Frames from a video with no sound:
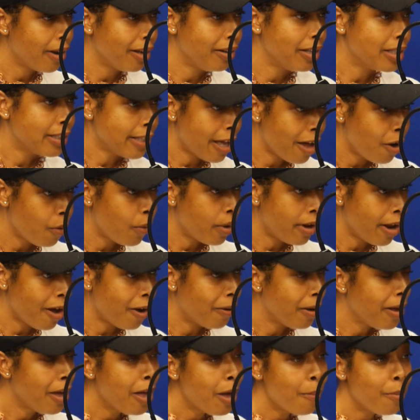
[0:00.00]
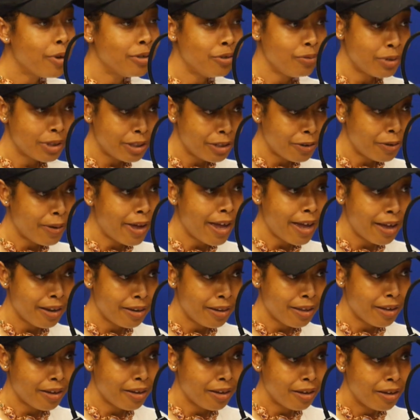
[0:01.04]
like the sound went out, but you still
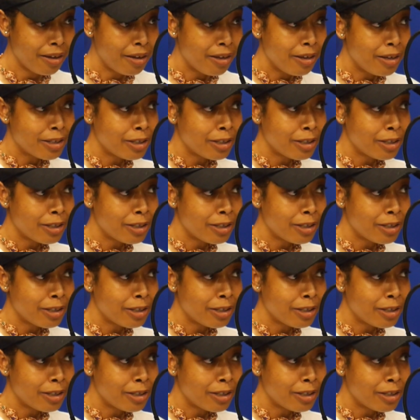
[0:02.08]
had that.